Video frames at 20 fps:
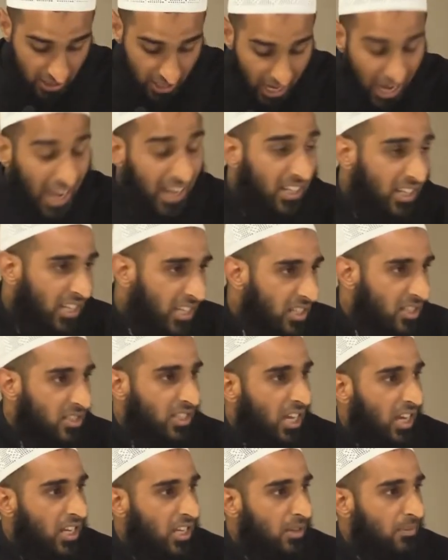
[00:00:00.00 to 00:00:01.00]
And He is
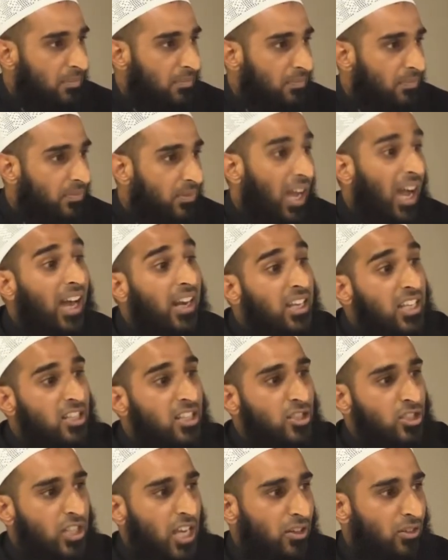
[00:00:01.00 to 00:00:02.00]
Kareem, and He is
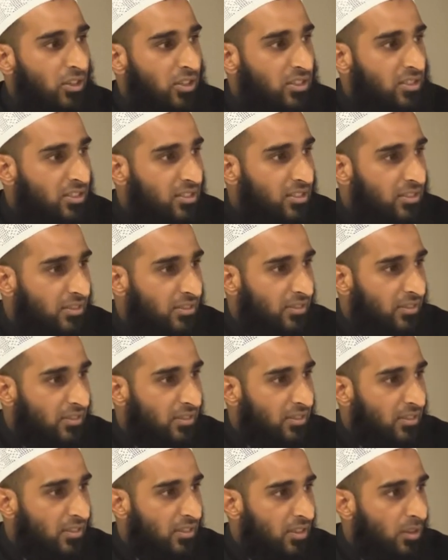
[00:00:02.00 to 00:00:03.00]
generous.
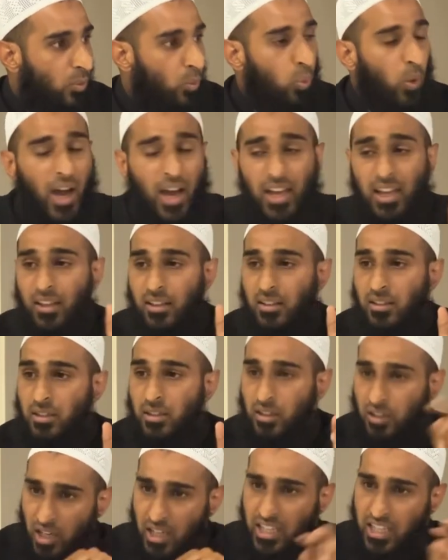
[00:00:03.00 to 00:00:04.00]
Why
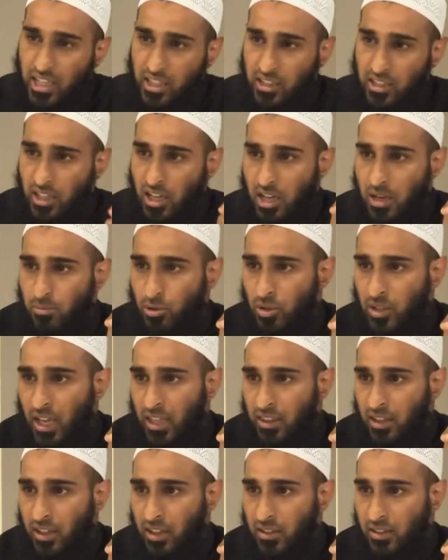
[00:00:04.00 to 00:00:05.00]
Ghani and Kareem
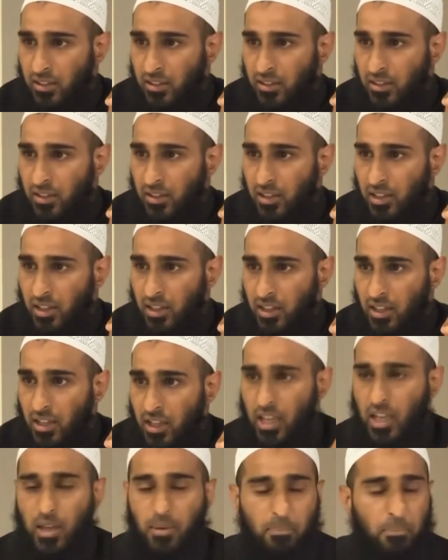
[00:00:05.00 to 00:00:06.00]
together?
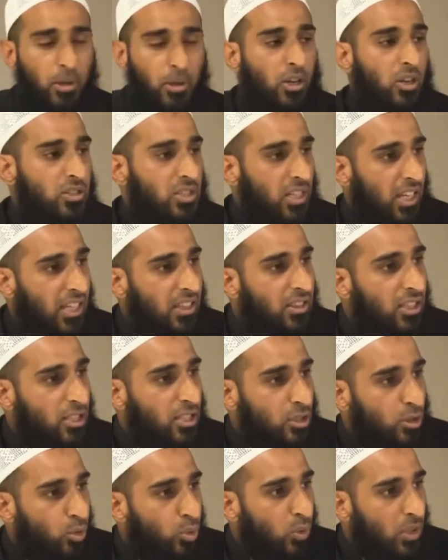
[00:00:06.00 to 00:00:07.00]
Because in this
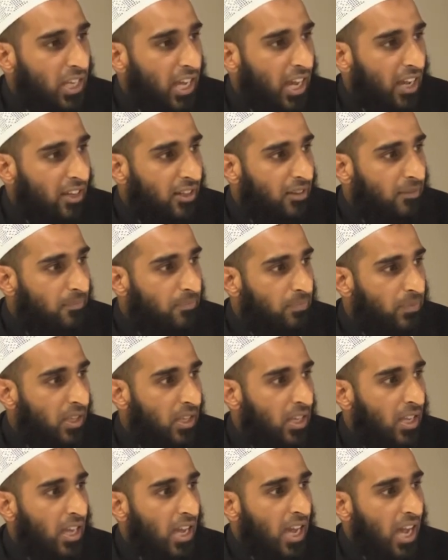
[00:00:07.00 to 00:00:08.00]
dunya,
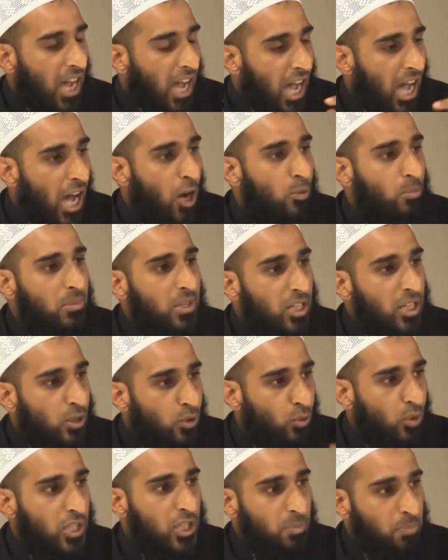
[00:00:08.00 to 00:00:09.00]
how many
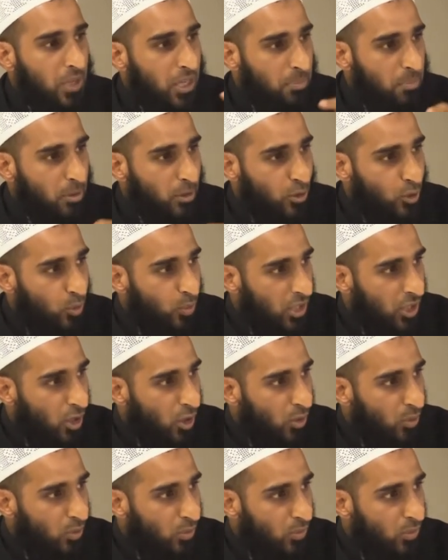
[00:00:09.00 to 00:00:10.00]
rich people do we
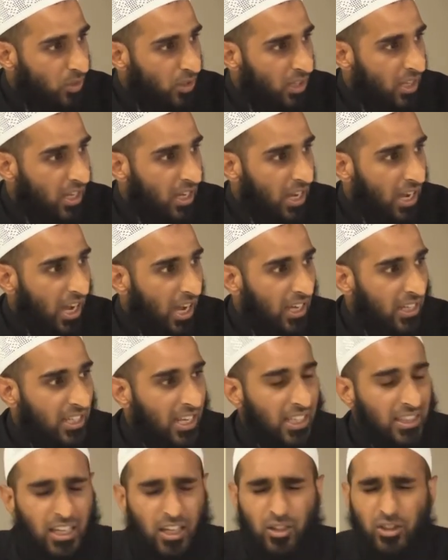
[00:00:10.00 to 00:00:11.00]
know, and
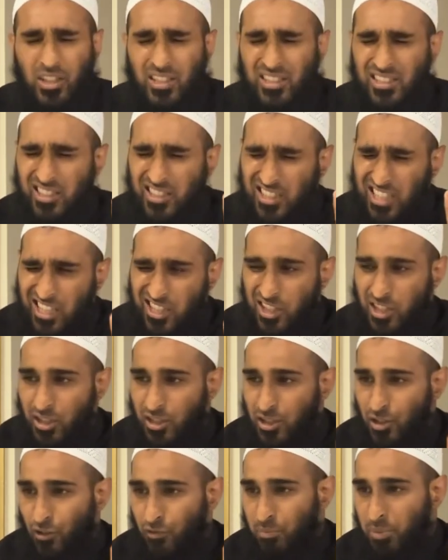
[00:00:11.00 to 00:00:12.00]
yet they are the
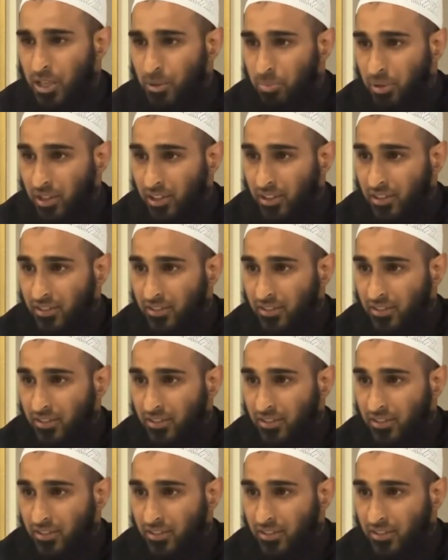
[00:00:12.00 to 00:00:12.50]
stingiest of people?